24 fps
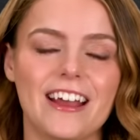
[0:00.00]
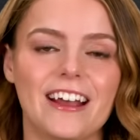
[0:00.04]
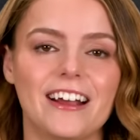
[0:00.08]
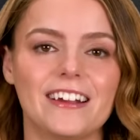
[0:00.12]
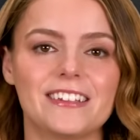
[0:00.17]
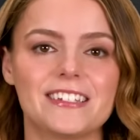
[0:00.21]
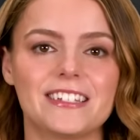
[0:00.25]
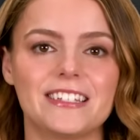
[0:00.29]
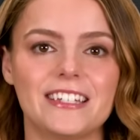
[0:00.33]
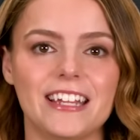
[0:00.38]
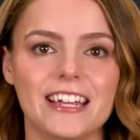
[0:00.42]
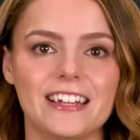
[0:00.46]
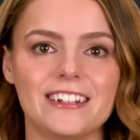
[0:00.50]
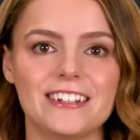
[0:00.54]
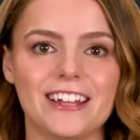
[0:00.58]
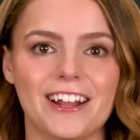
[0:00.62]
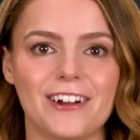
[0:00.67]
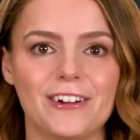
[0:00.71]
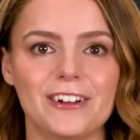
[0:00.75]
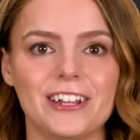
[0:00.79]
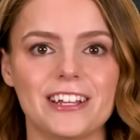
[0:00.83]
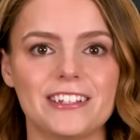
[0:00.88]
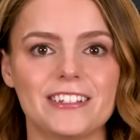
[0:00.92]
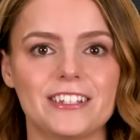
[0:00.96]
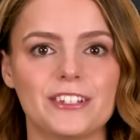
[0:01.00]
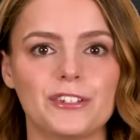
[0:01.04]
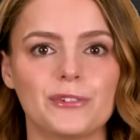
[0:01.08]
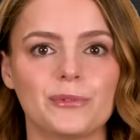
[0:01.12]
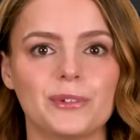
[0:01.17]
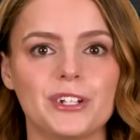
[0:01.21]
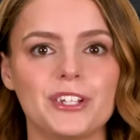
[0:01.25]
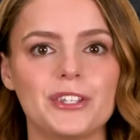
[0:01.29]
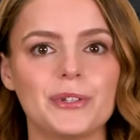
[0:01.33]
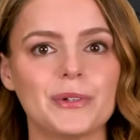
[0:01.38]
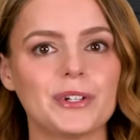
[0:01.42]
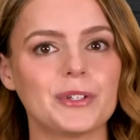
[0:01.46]
A standout is its
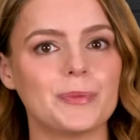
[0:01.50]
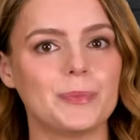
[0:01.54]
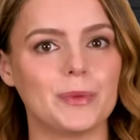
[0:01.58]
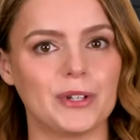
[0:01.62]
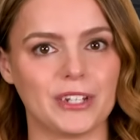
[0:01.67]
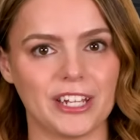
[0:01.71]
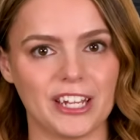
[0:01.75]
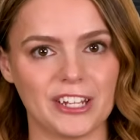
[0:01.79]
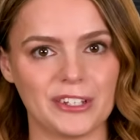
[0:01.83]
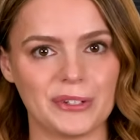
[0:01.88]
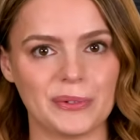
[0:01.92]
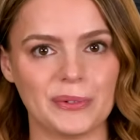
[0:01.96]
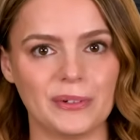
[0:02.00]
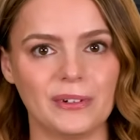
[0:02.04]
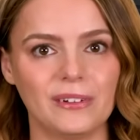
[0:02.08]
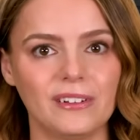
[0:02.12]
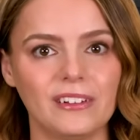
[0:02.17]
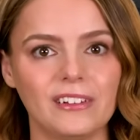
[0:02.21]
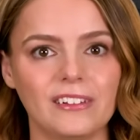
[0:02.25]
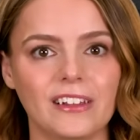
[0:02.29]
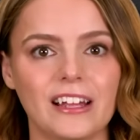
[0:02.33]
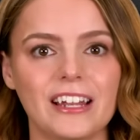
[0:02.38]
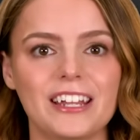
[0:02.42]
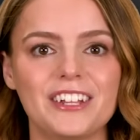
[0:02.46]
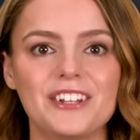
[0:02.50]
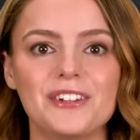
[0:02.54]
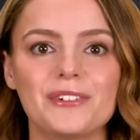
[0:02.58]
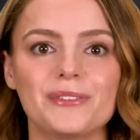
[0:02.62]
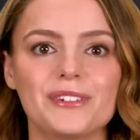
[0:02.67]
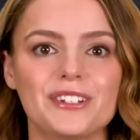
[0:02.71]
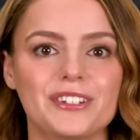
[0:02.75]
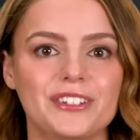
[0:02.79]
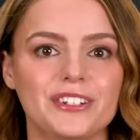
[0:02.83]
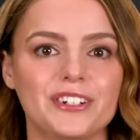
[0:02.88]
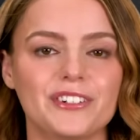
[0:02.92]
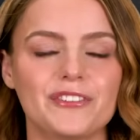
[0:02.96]
resource booking tool, letting you
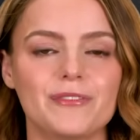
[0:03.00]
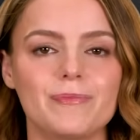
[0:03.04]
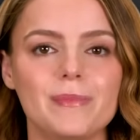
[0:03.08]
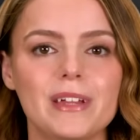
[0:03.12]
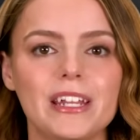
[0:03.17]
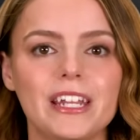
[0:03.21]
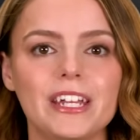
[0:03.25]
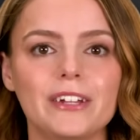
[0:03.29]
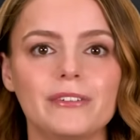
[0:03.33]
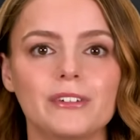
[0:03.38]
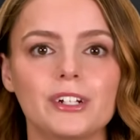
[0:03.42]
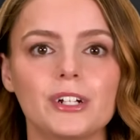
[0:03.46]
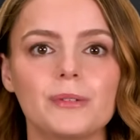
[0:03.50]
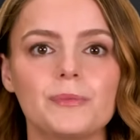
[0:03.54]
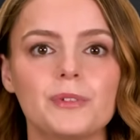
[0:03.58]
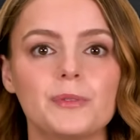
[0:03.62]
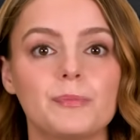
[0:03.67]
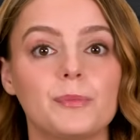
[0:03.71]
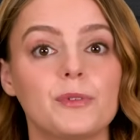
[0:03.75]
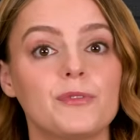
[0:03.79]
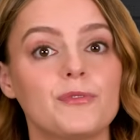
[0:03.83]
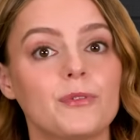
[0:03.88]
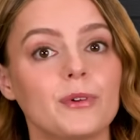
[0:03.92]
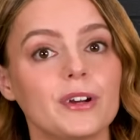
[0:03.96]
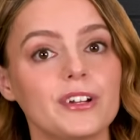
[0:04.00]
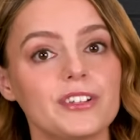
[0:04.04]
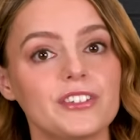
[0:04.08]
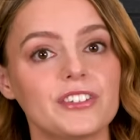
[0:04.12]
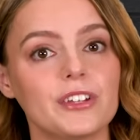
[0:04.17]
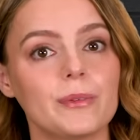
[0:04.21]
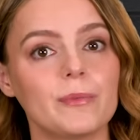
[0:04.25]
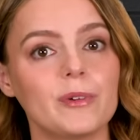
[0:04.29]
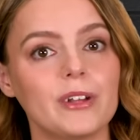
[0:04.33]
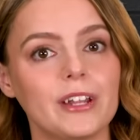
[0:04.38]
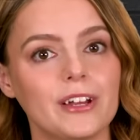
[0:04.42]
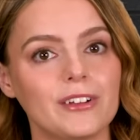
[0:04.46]
reserve meeting rooms before
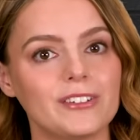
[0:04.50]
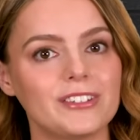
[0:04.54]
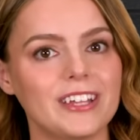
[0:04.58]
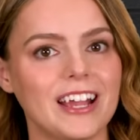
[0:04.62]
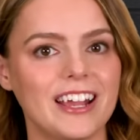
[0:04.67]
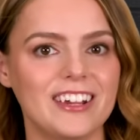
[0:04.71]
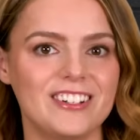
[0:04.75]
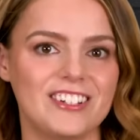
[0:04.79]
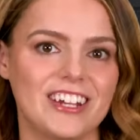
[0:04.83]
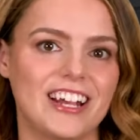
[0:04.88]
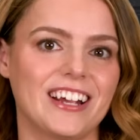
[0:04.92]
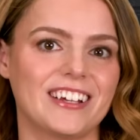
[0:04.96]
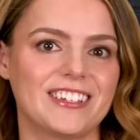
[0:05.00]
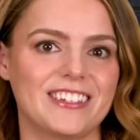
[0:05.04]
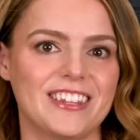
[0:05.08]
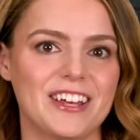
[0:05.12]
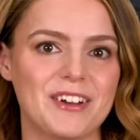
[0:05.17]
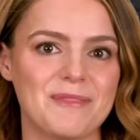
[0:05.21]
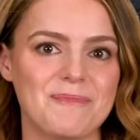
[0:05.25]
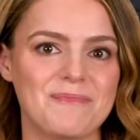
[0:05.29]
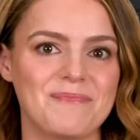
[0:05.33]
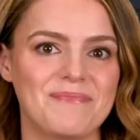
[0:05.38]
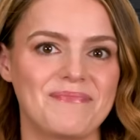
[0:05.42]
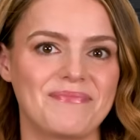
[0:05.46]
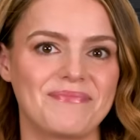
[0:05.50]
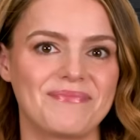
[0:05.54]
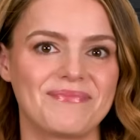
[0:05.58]
someone else hijacks them.